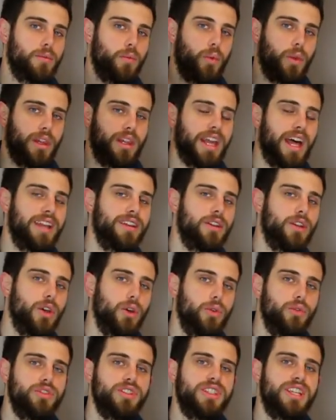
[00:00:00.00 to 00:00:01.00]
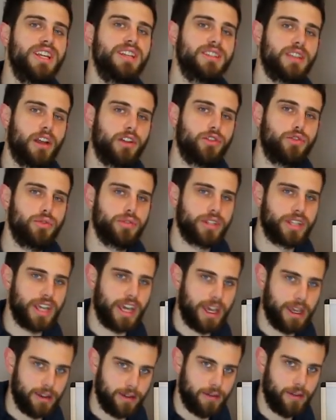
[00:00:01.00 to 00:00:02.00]
lend you
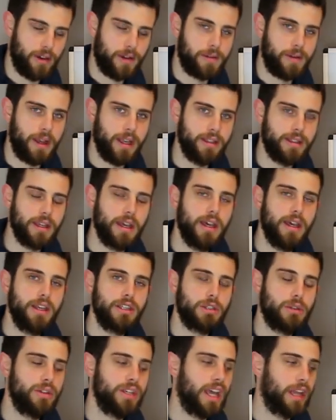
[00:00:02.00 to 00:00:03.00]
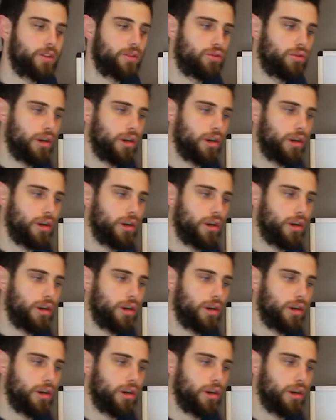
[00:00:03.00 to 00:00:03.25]
600k. All right. So you got